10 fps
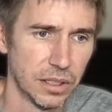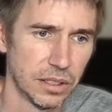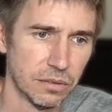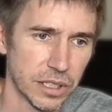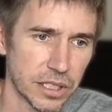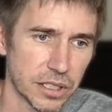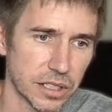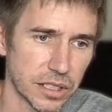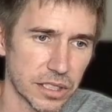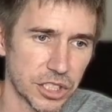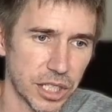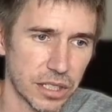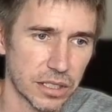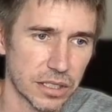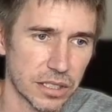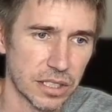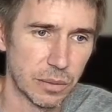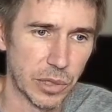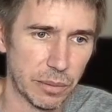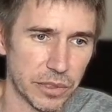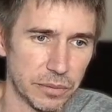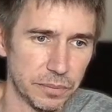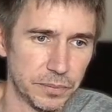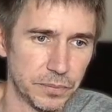RIC check subweapon.